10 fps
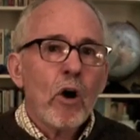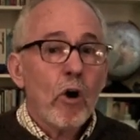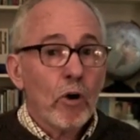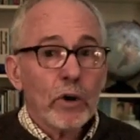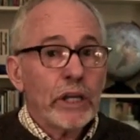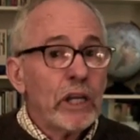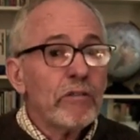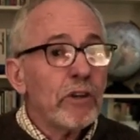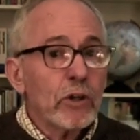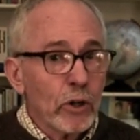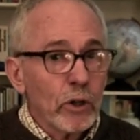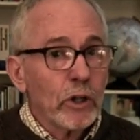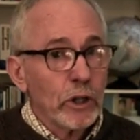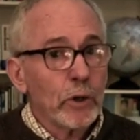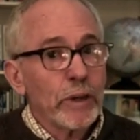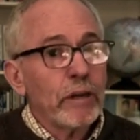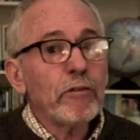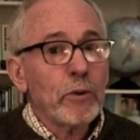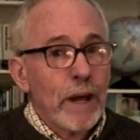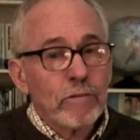or even earlier if
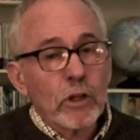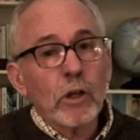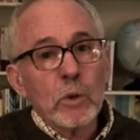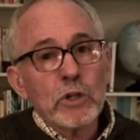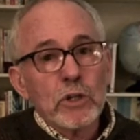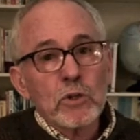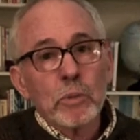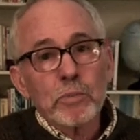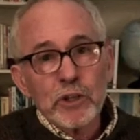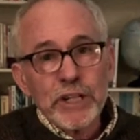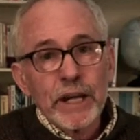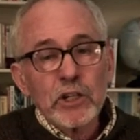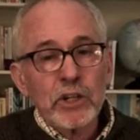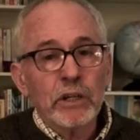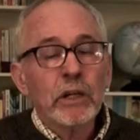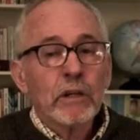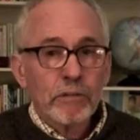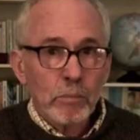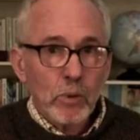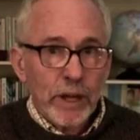you have cloches or protection
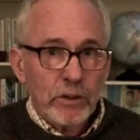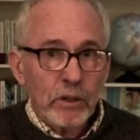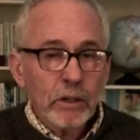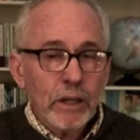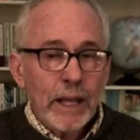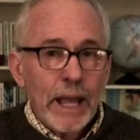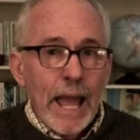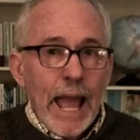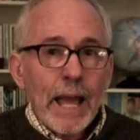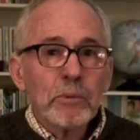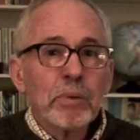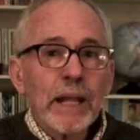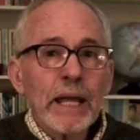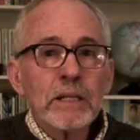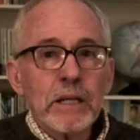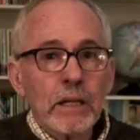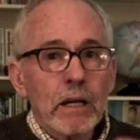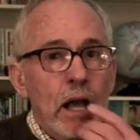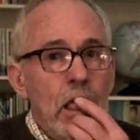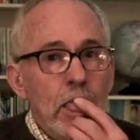from weather, and planting
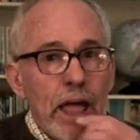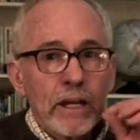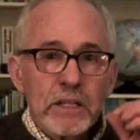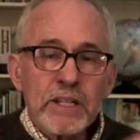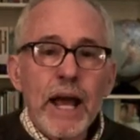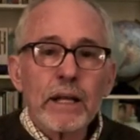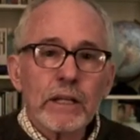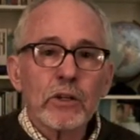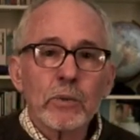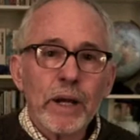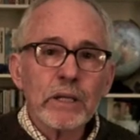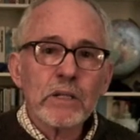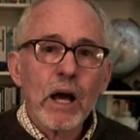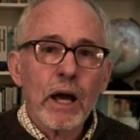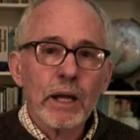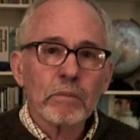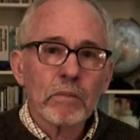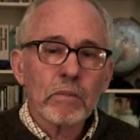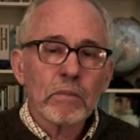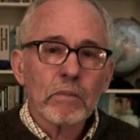at exactly the right time.
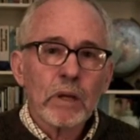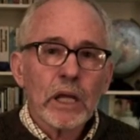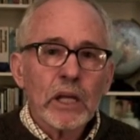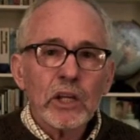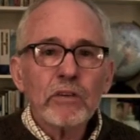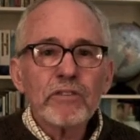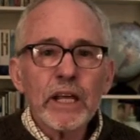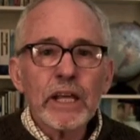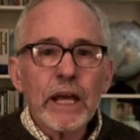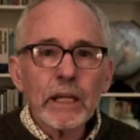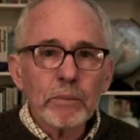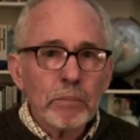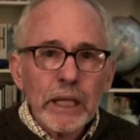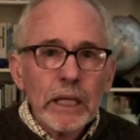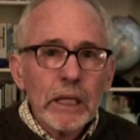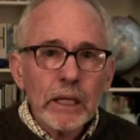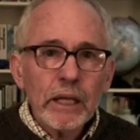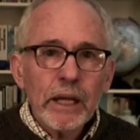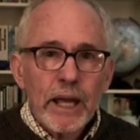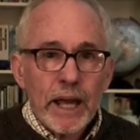If they get big
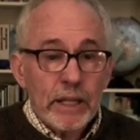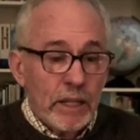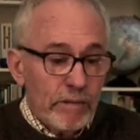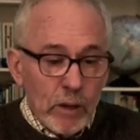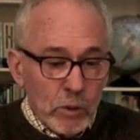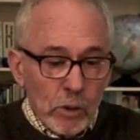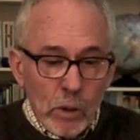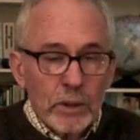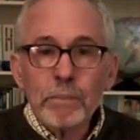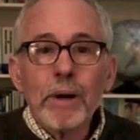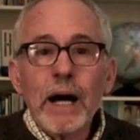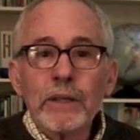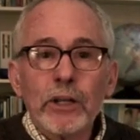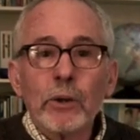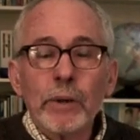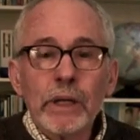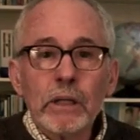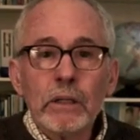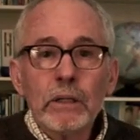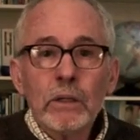and they've outgrown the pot they're
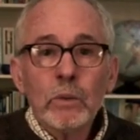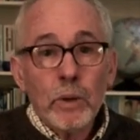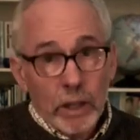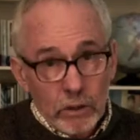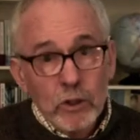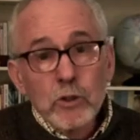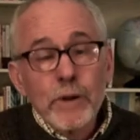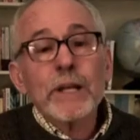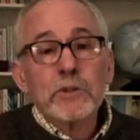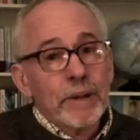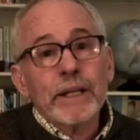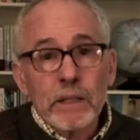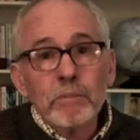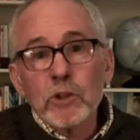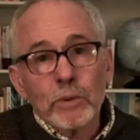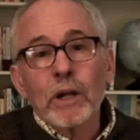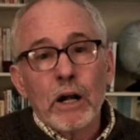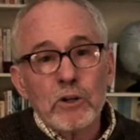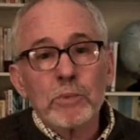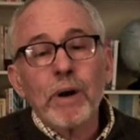in, well, you transplant them to a
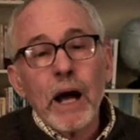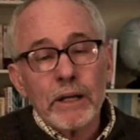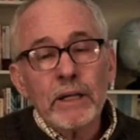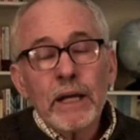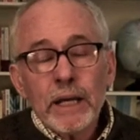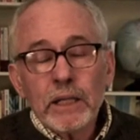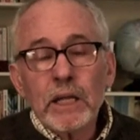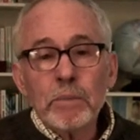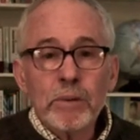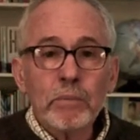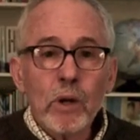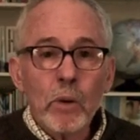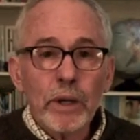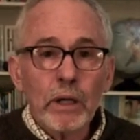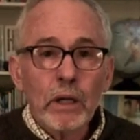larger pot and keep them going.